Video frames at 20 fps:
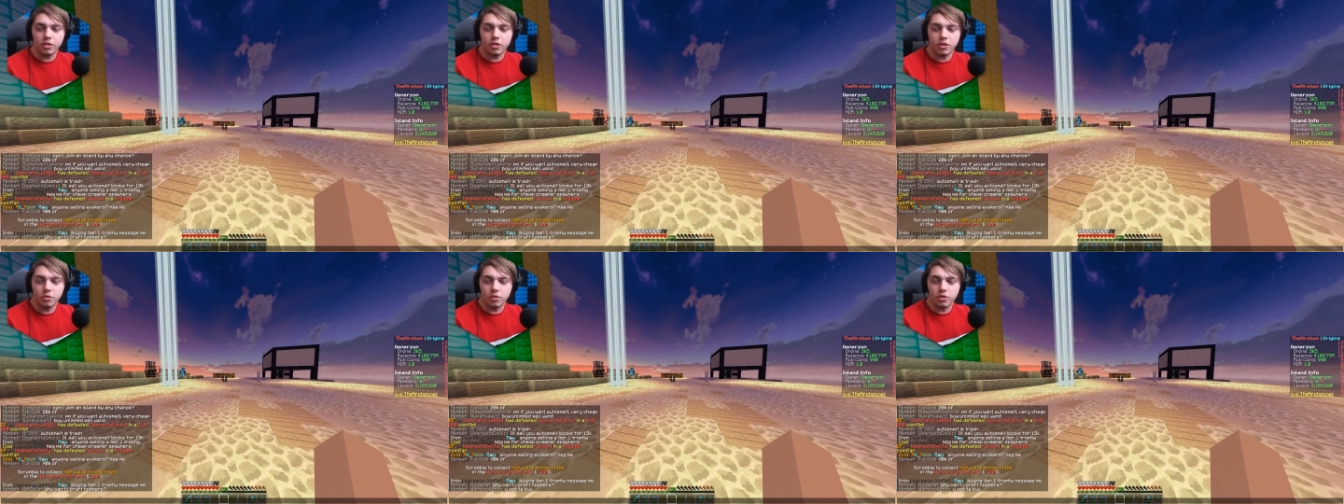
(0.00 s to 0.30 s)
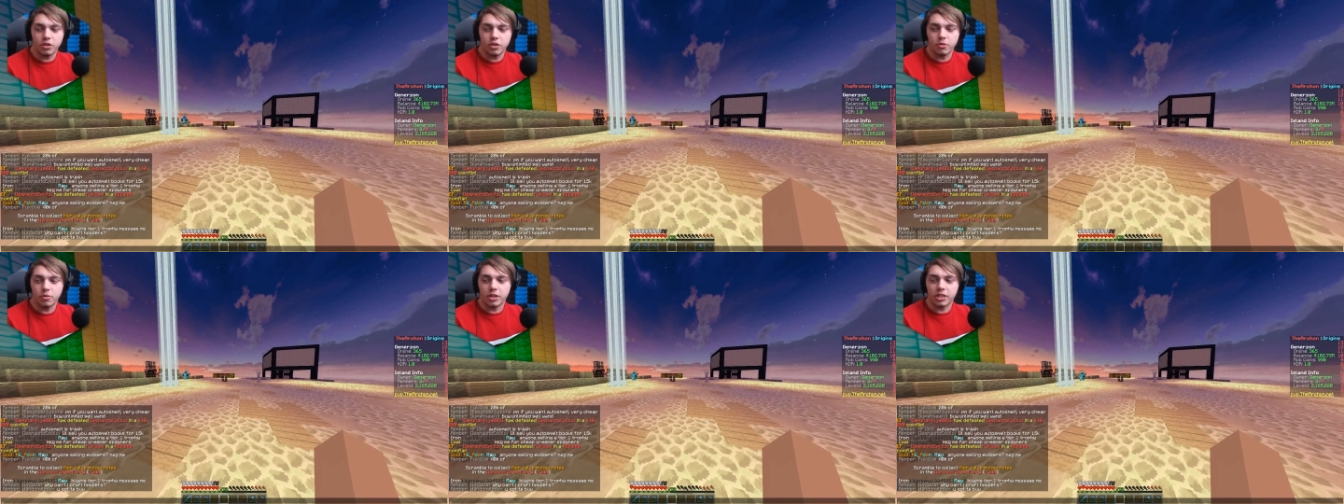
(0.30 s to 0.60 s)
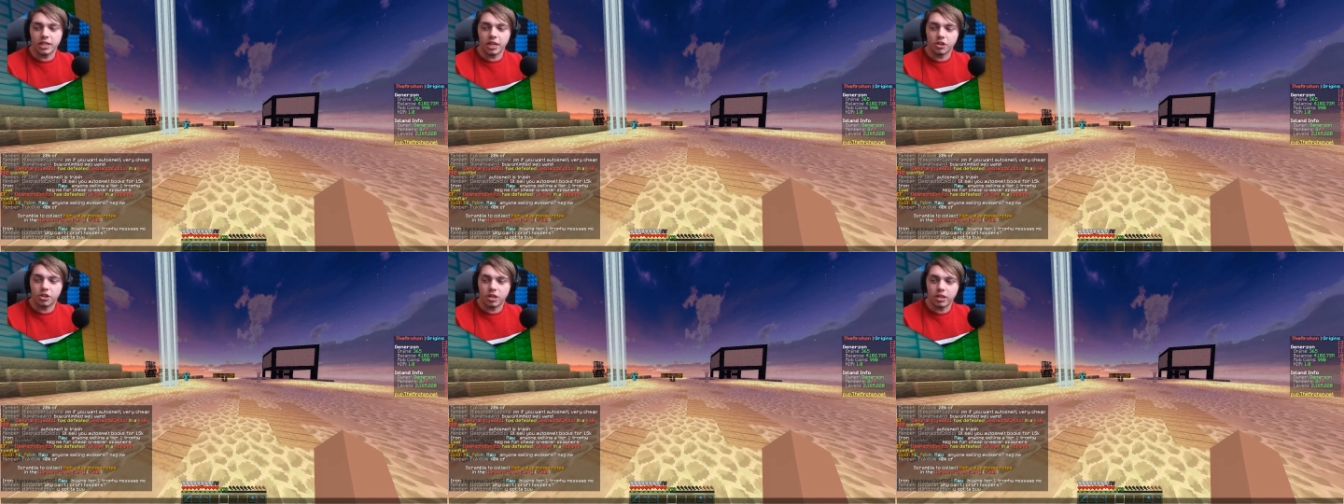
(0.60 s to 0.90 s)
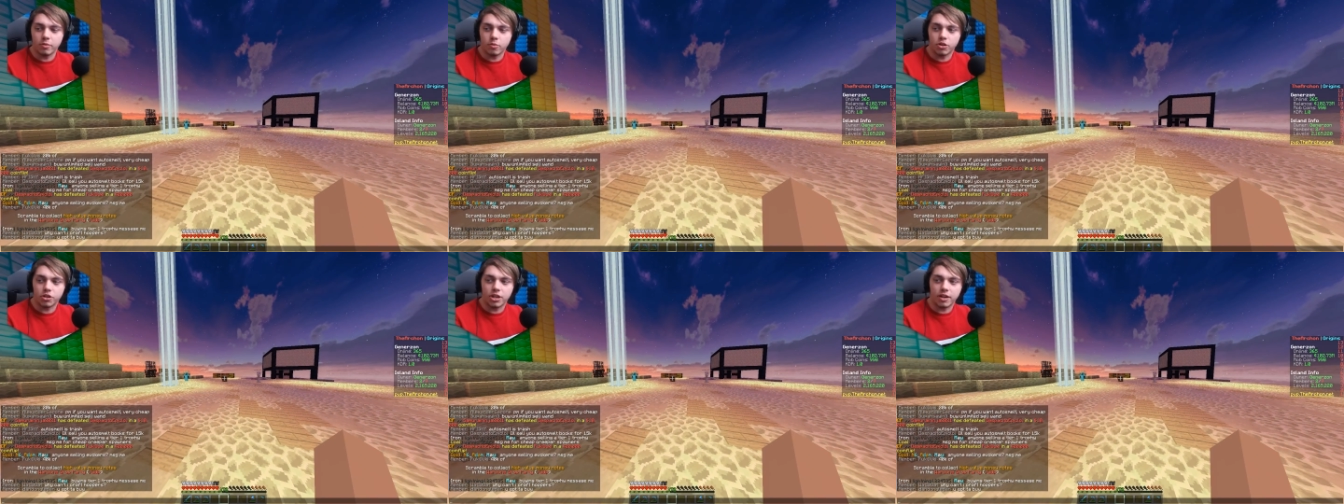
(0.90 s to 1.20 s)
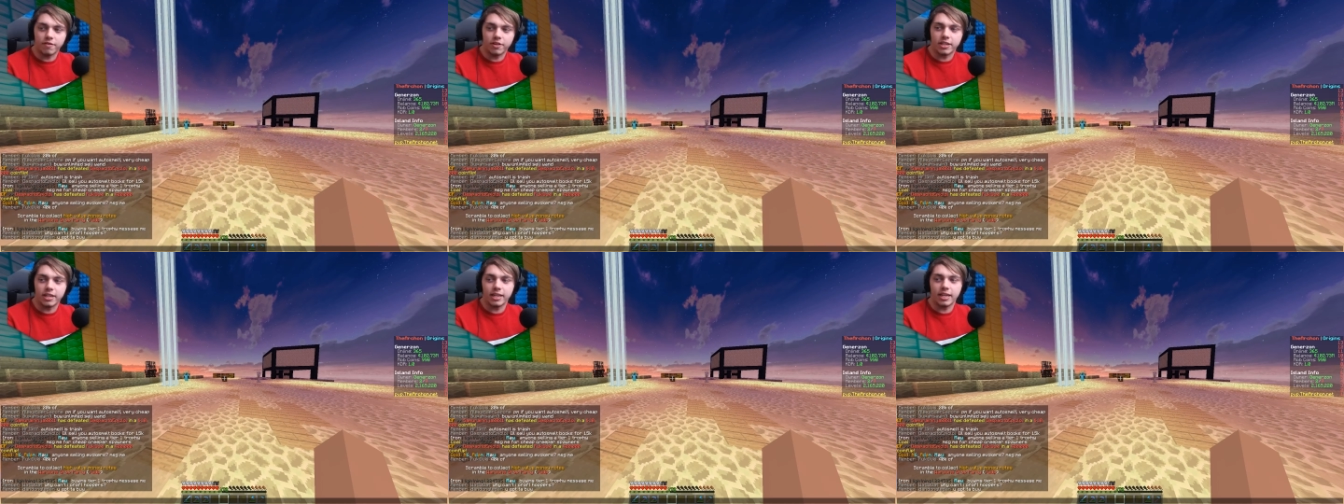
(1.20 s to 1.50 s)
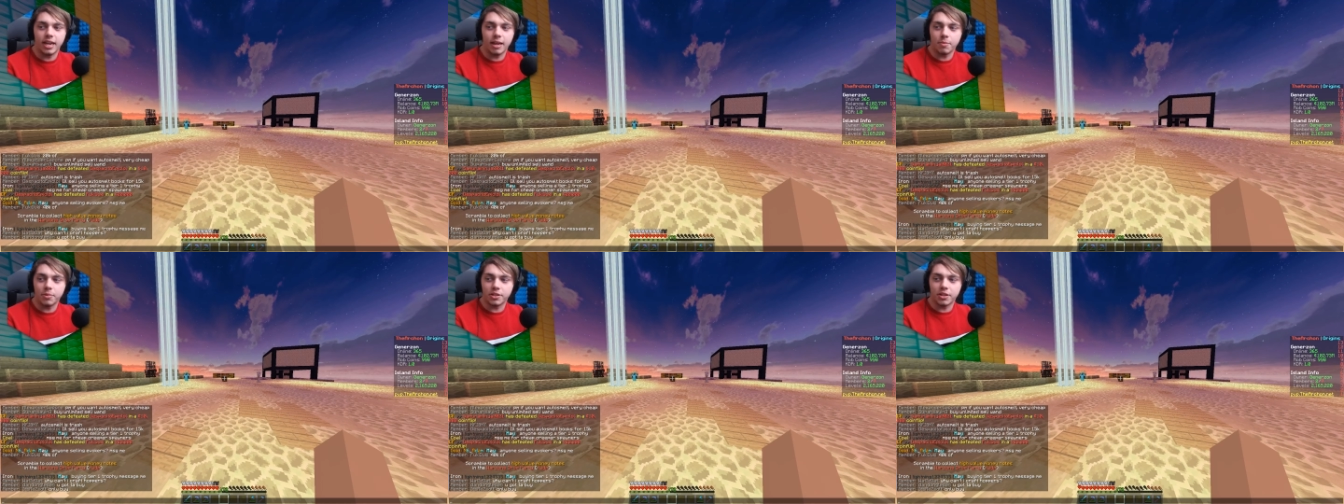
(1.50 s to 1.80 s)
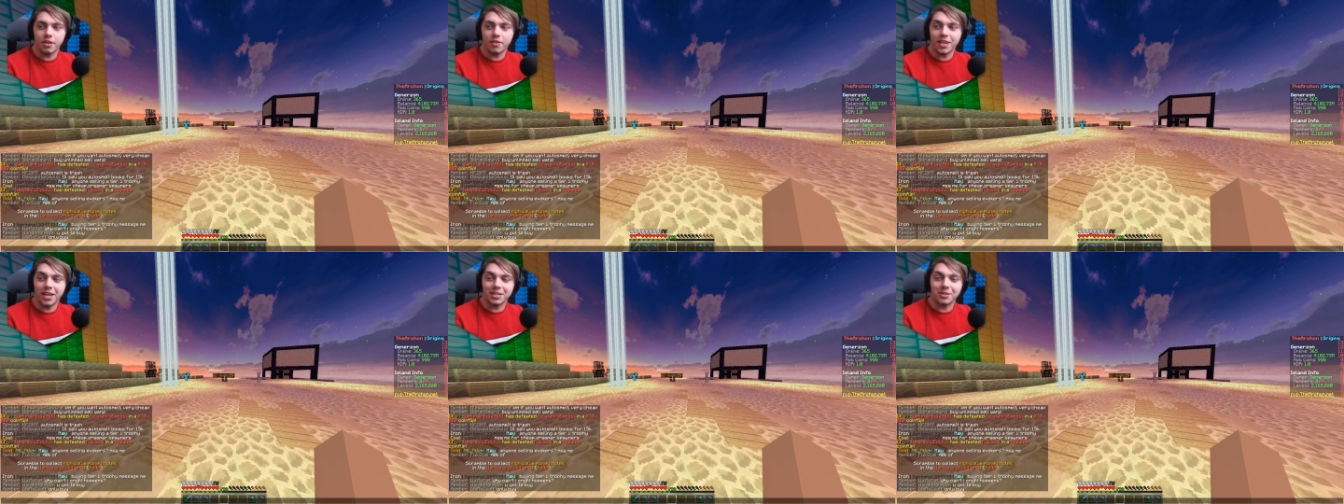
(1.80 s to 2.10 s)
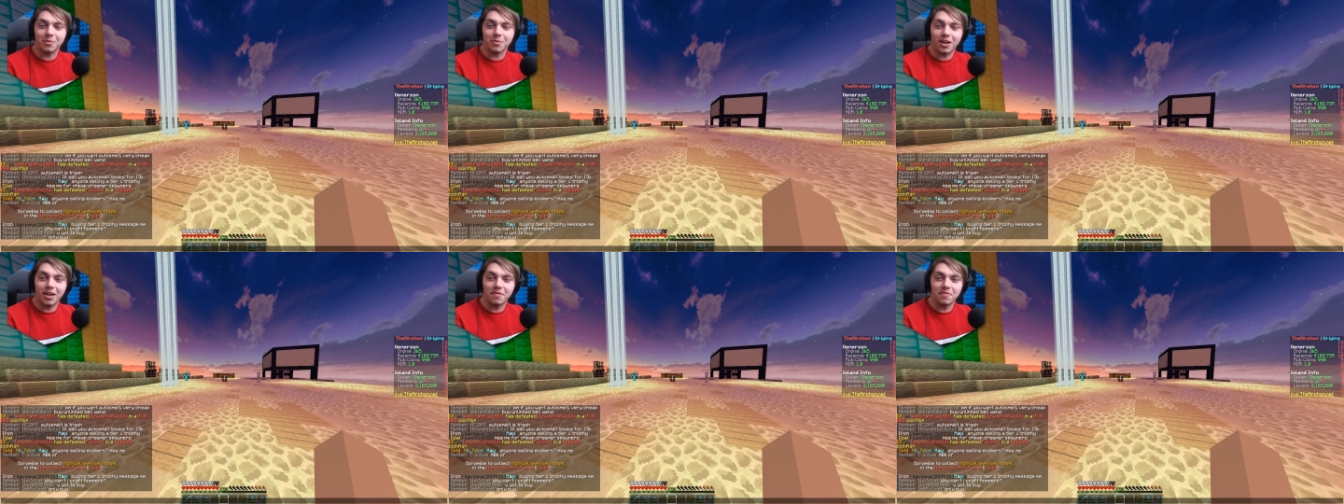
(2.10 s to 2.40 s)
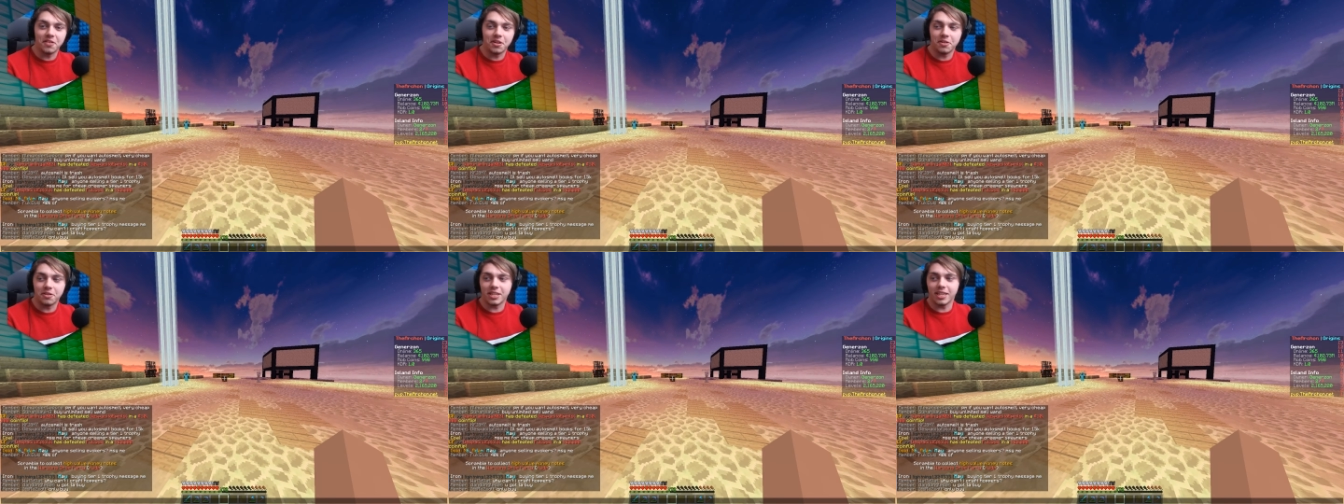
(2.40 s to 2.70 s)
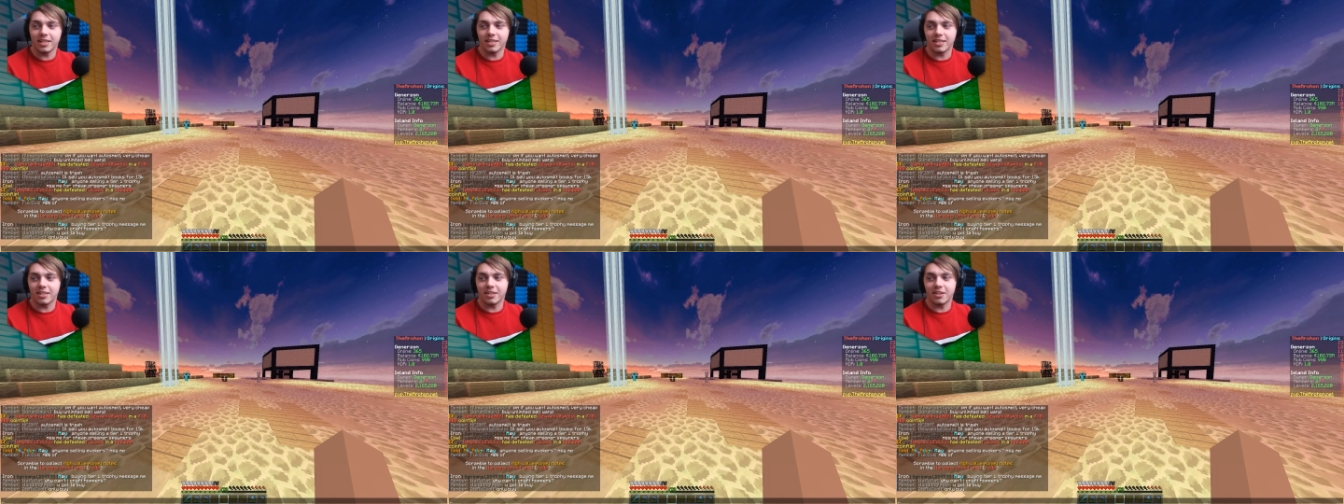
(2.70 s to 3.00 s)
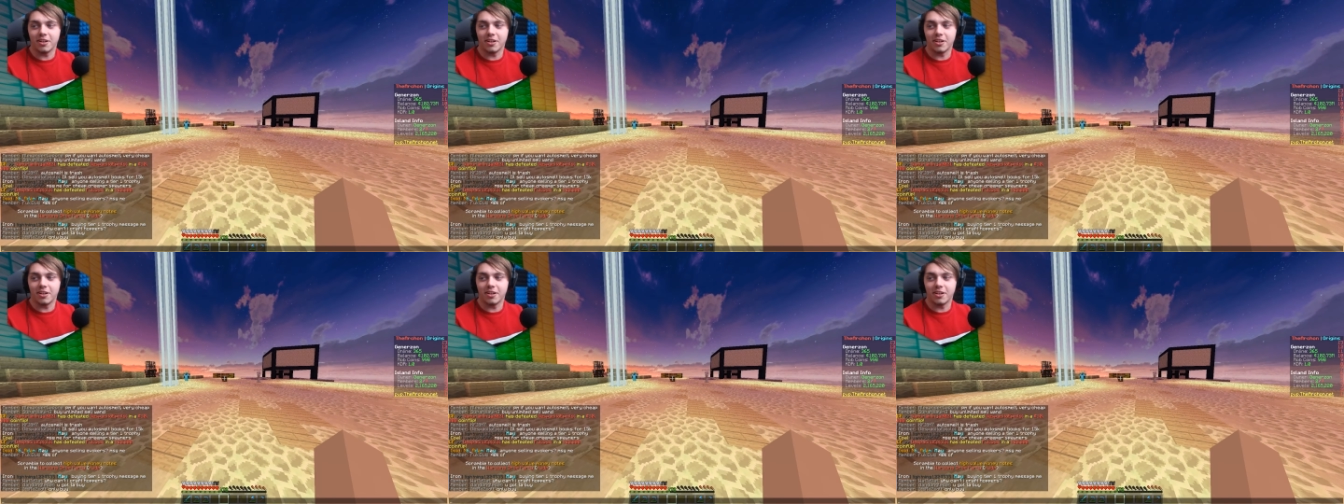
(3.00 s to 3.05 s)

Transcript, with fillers: you, you you essentially watch every single episode. That's what I've noticed.